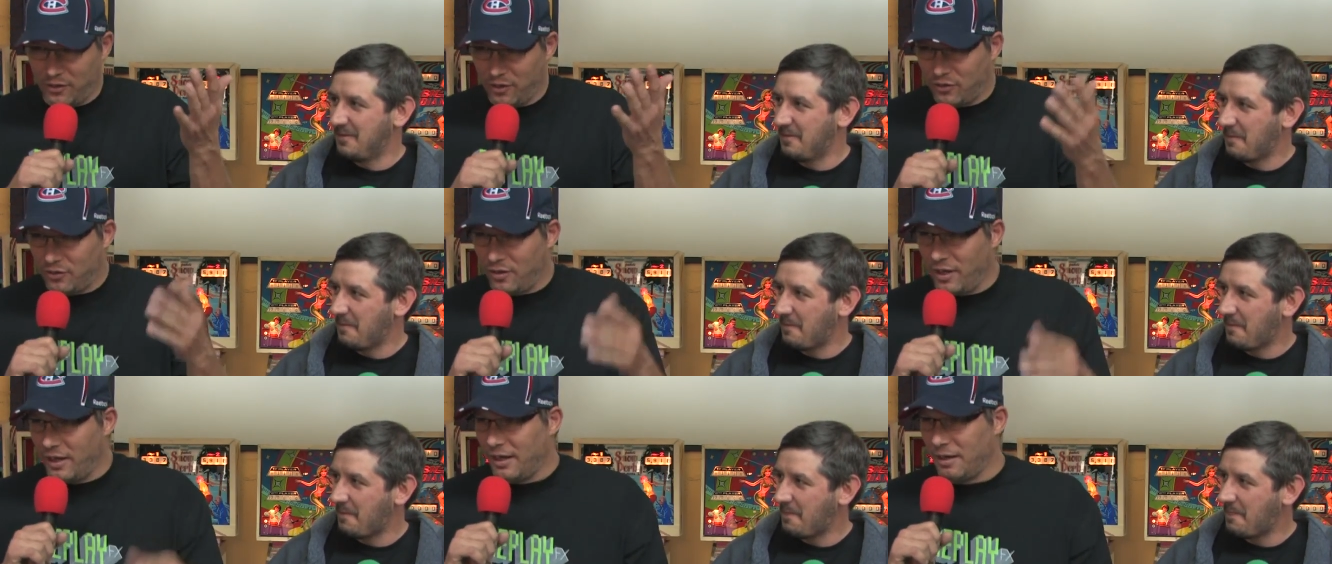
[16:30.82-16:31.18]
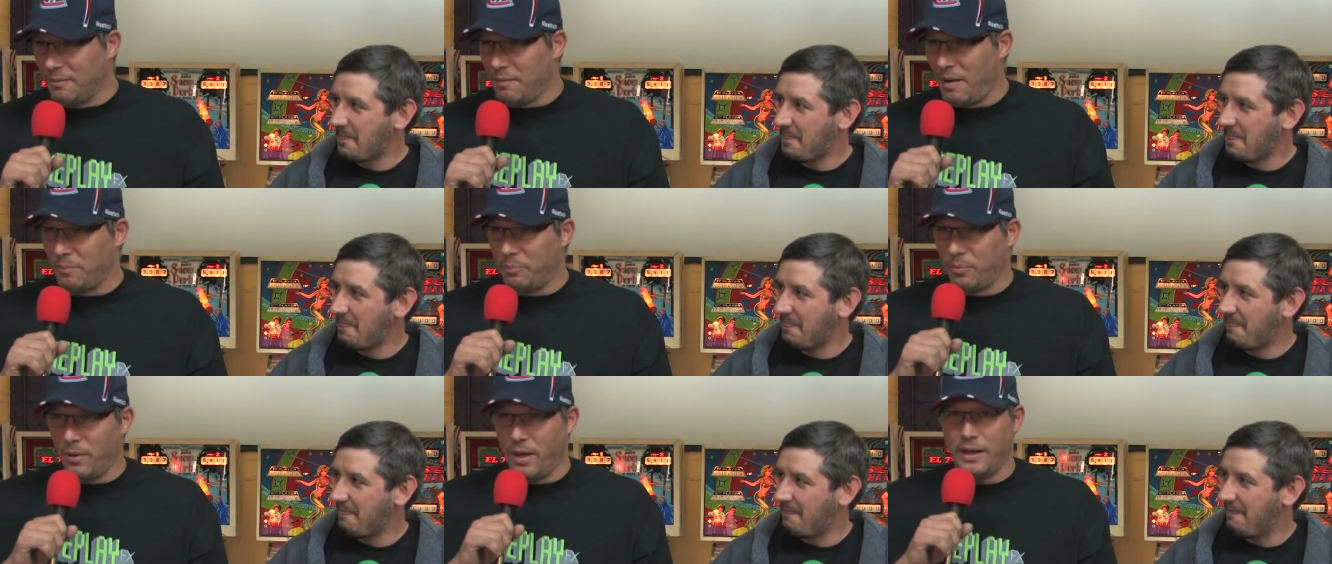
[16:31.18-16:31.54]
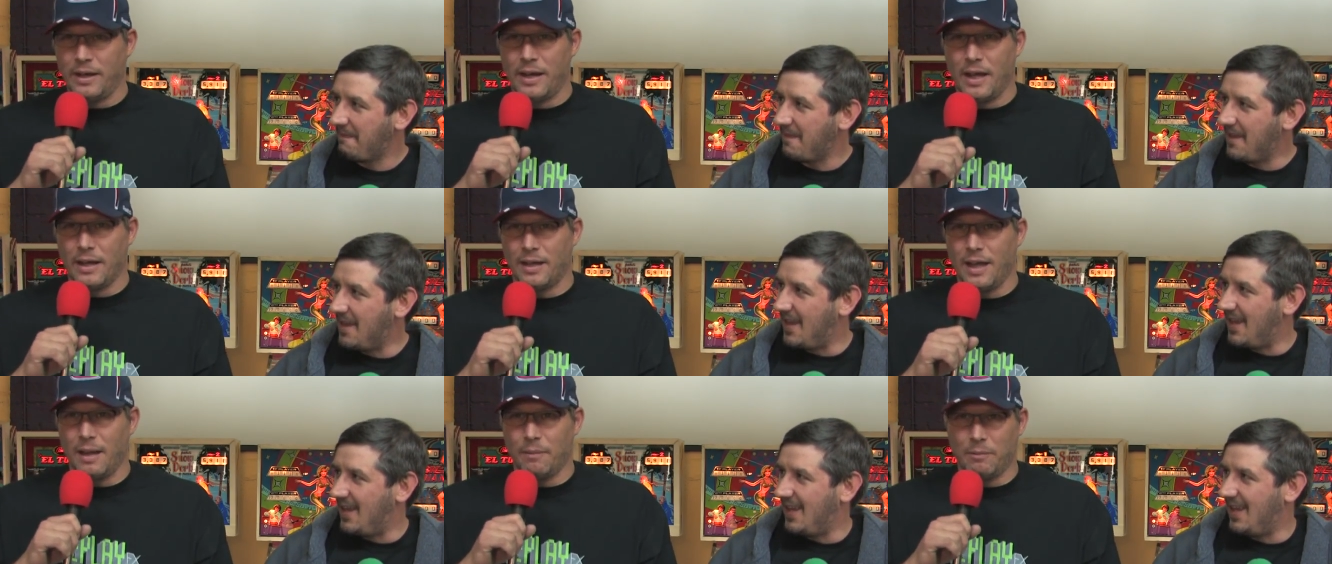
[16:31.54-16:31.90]
Speaker 1: just thinking about
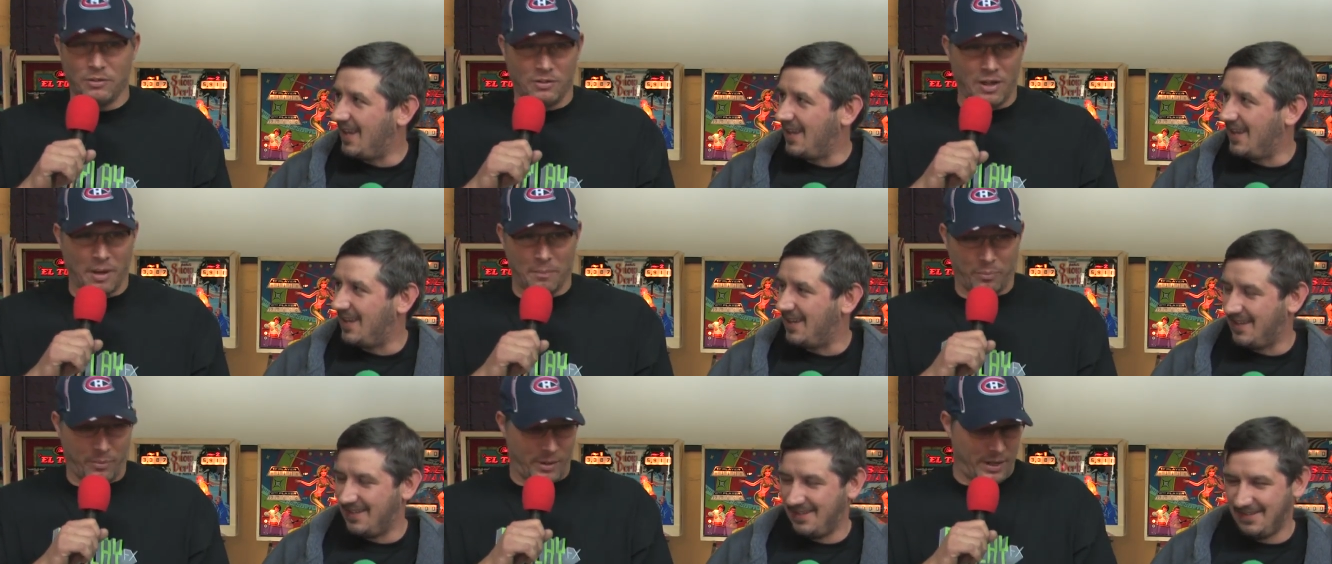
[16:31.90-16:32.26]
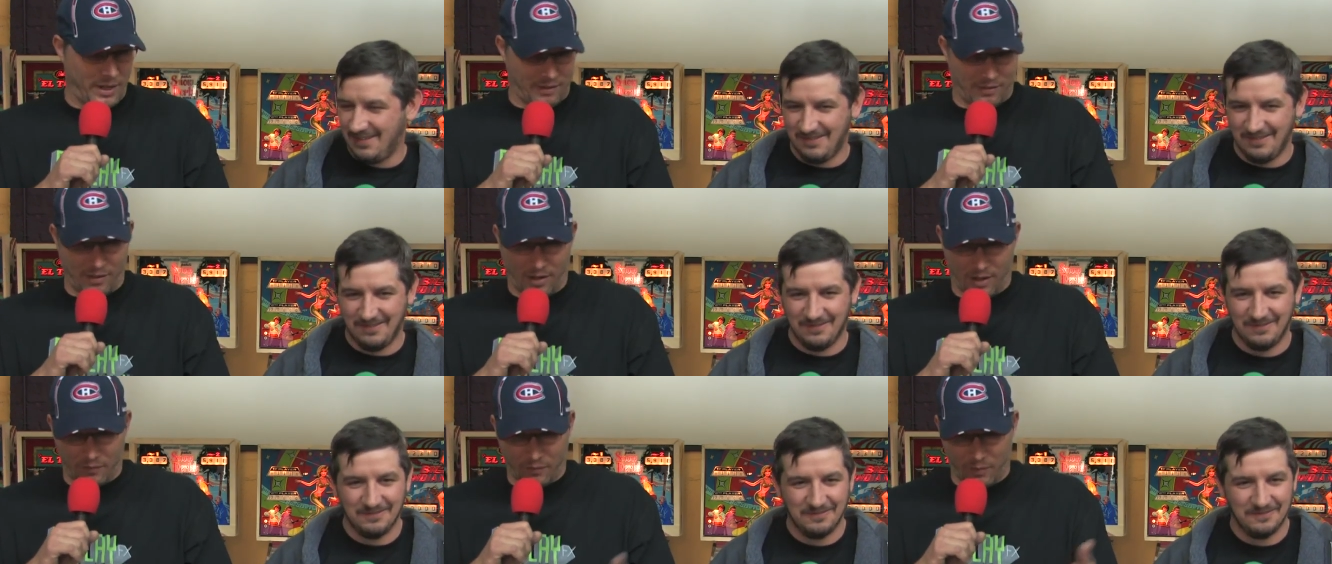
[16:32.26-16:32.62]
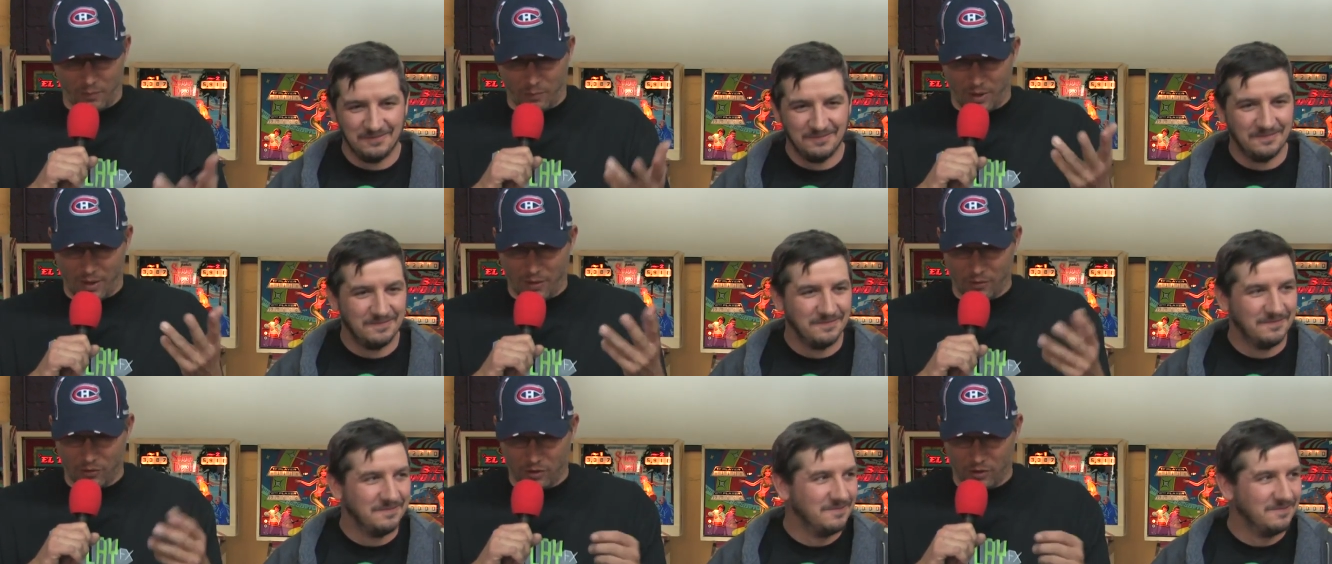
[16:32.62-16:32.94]
playing that game because I played a ton of it when I